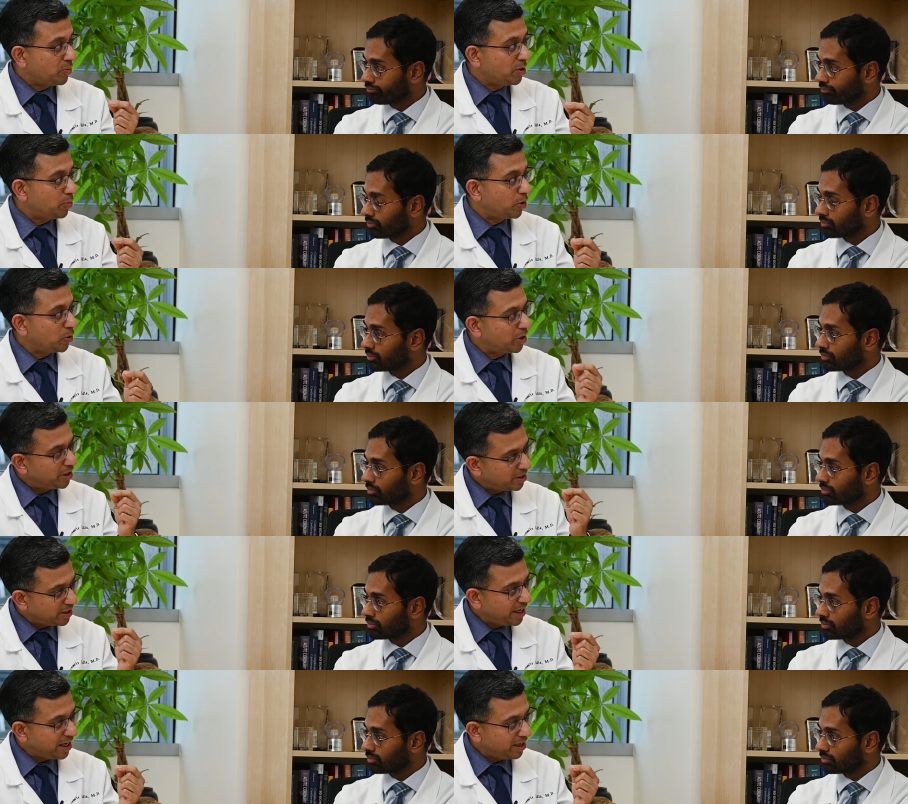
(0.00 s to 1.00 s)
Speaker 1: people to
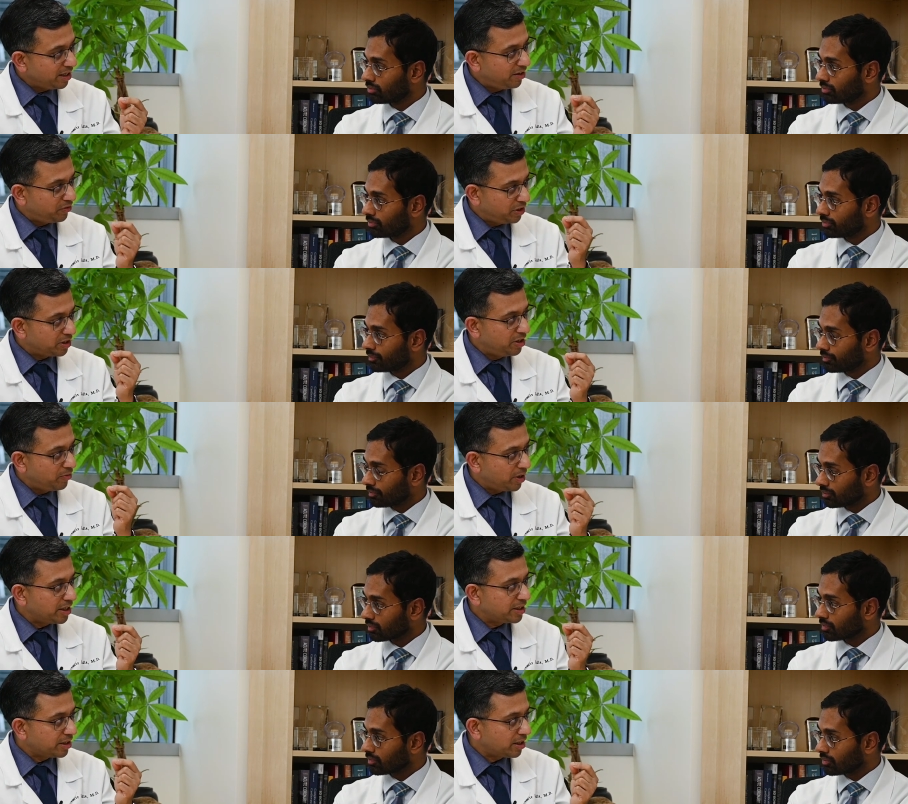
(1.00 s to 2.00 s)
understand if these
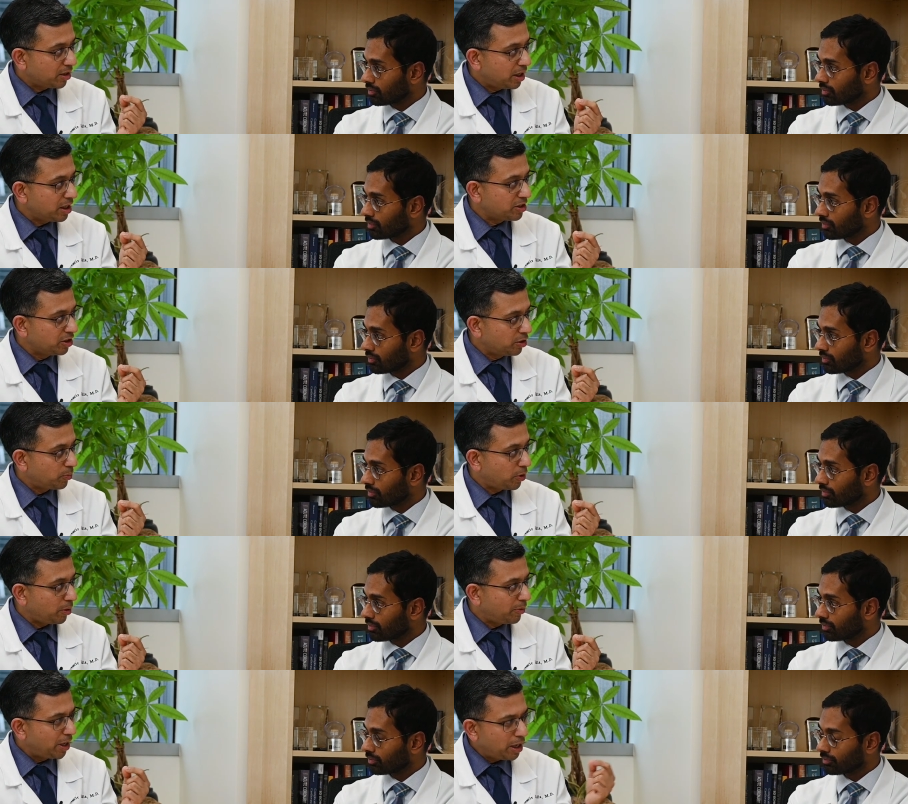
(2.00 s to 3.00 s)
devices are causing the
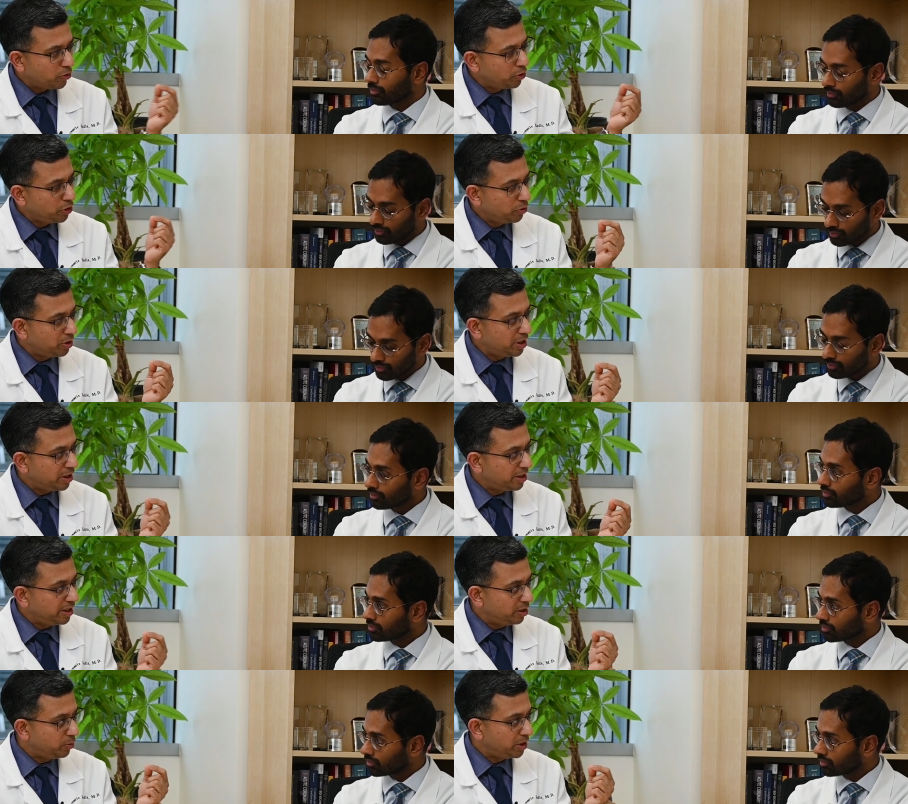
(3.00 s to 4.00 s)
problem? How do you really
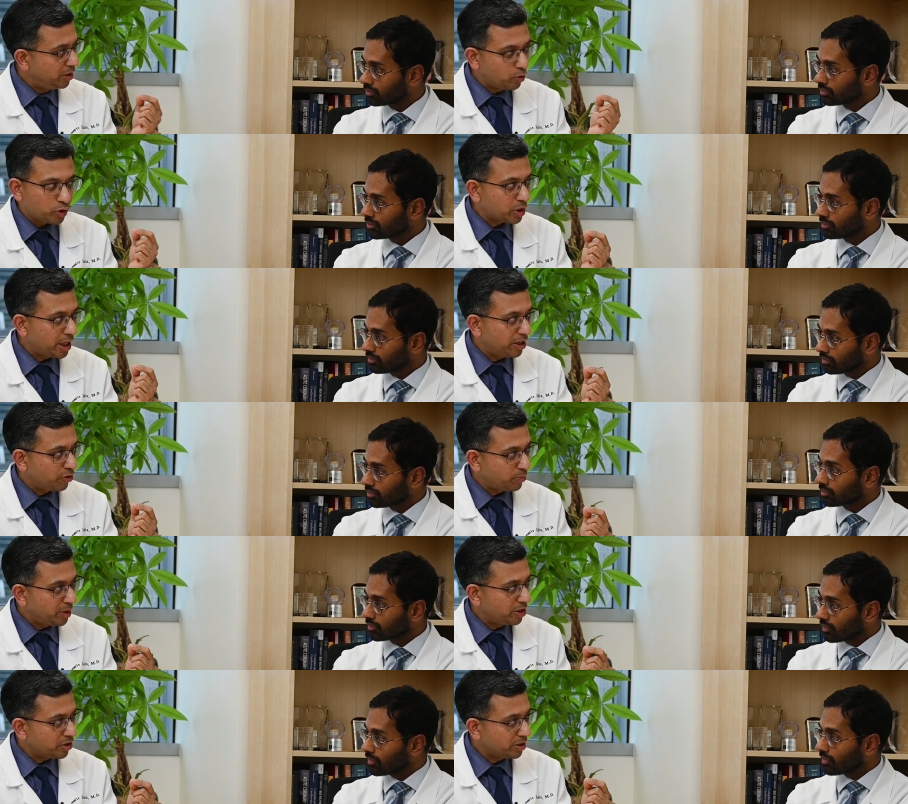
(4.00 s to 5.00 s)
deal with those kind of
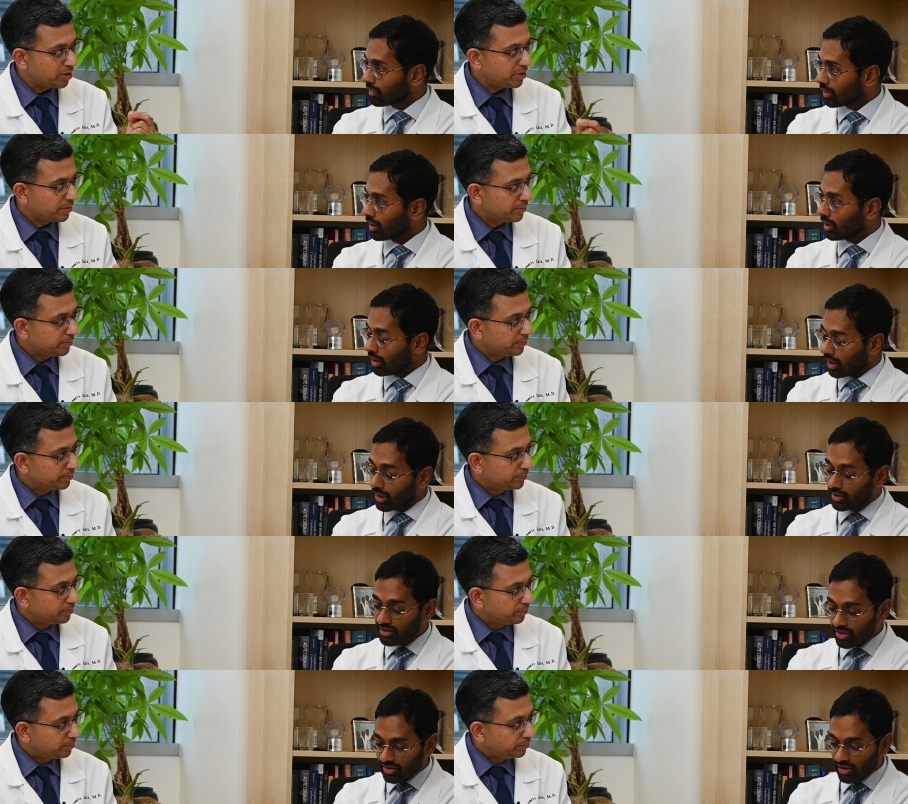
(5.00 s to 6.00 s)
patients?
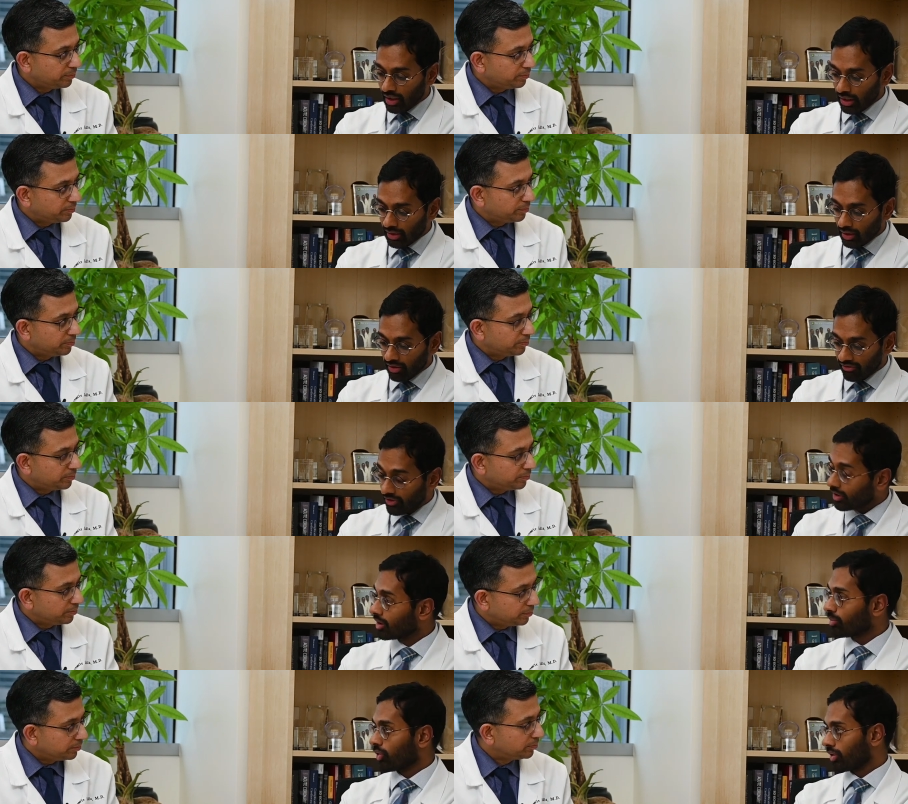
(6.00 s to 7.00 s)
Speaker 2: This is, I think, a very
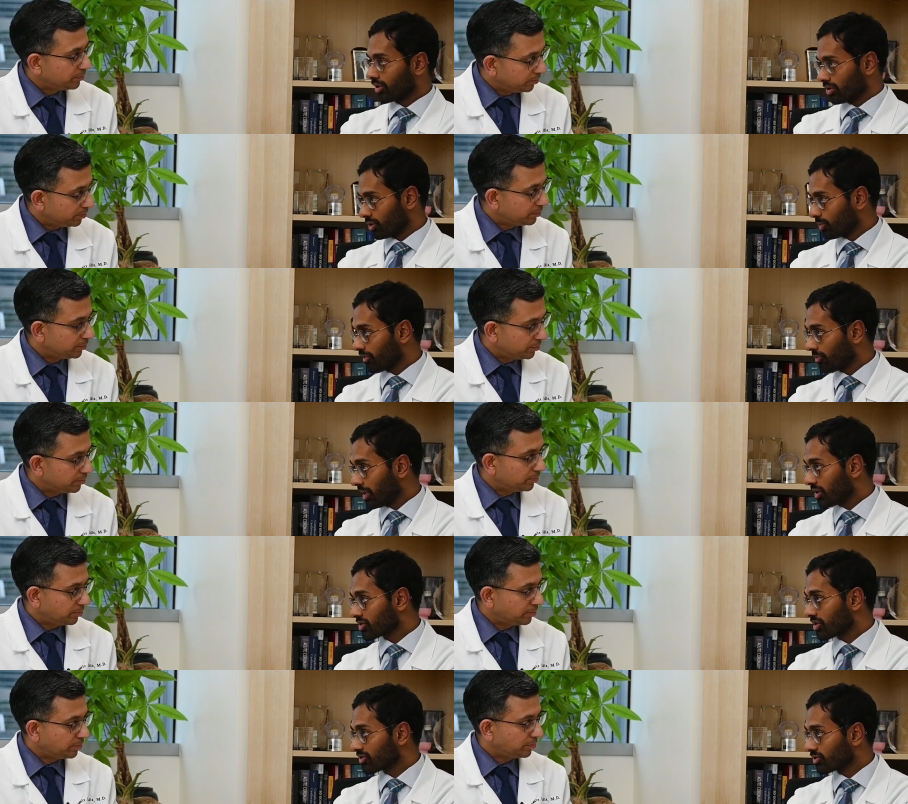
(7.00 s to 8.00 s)
important group of
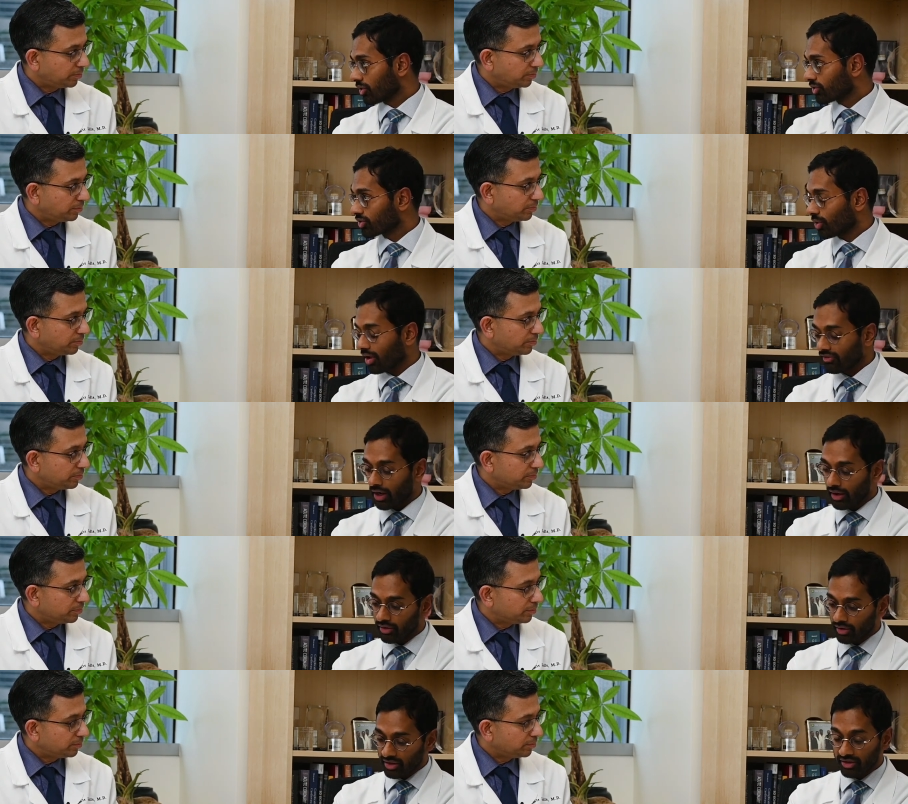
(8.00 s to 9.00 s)
patients, those who have
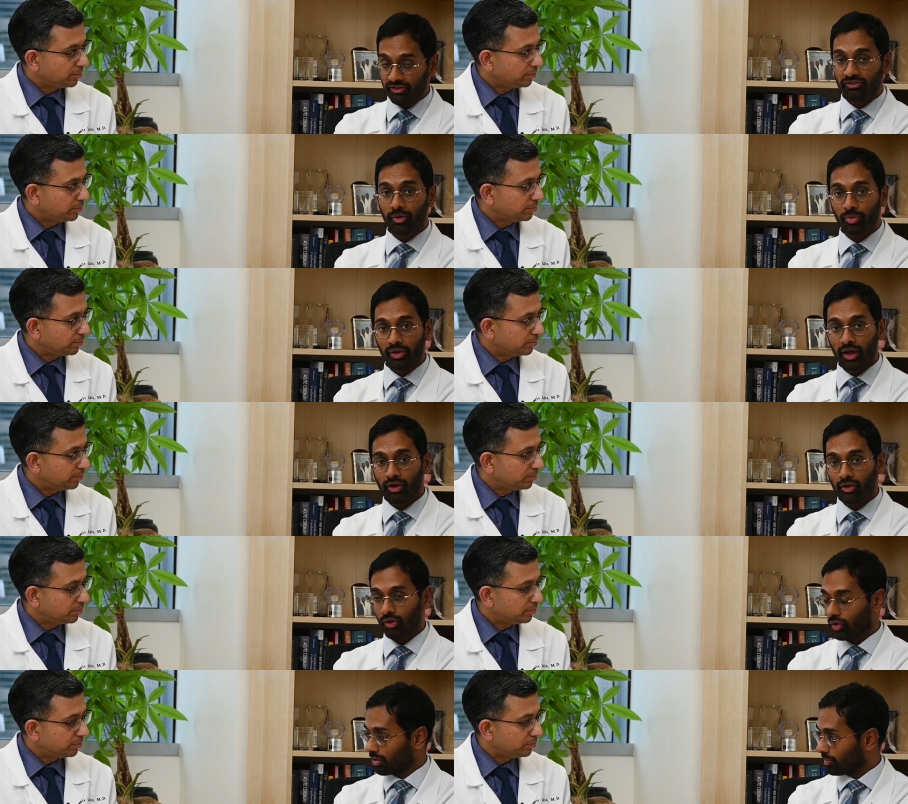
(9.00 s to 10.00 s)
either a
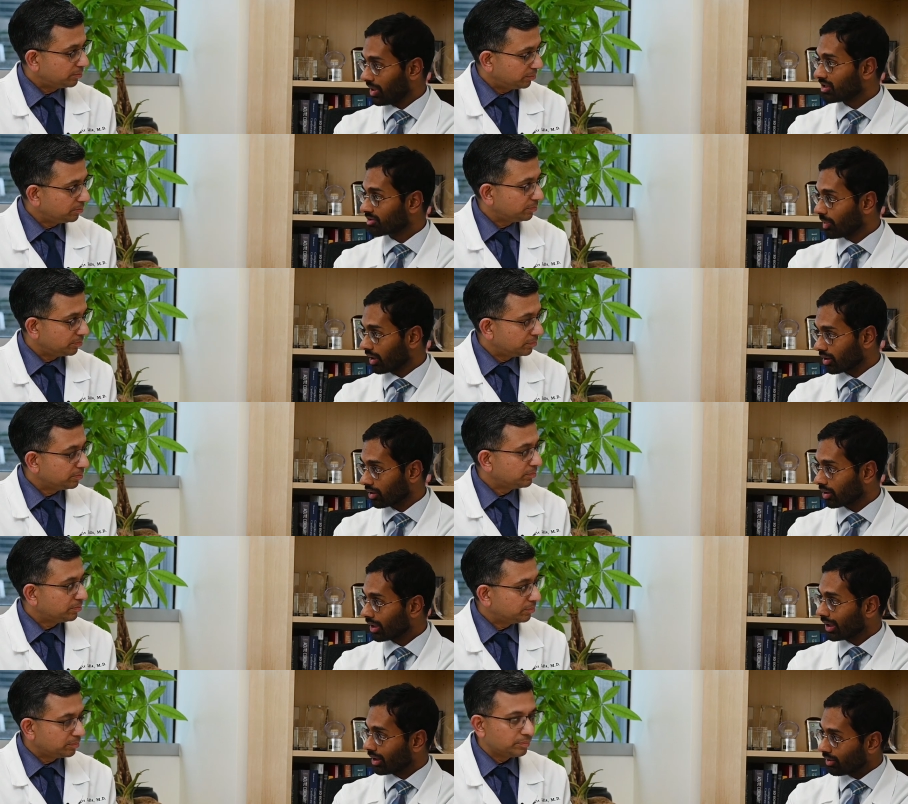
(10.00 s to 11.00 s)
defibrillator or a pacemaker,
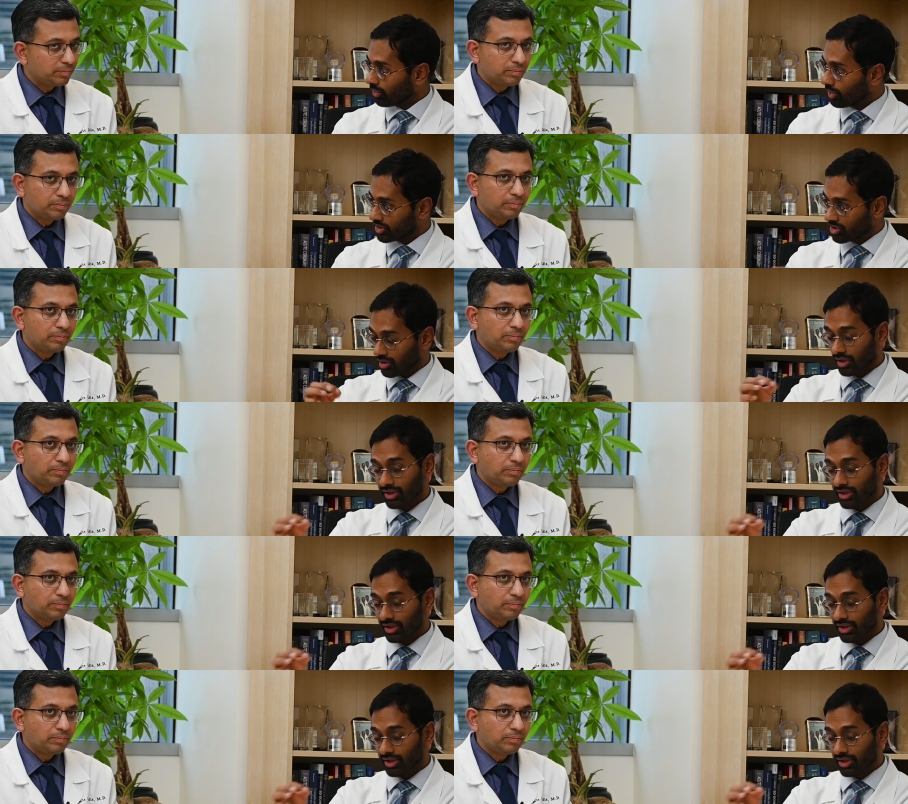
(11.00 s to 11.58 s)
which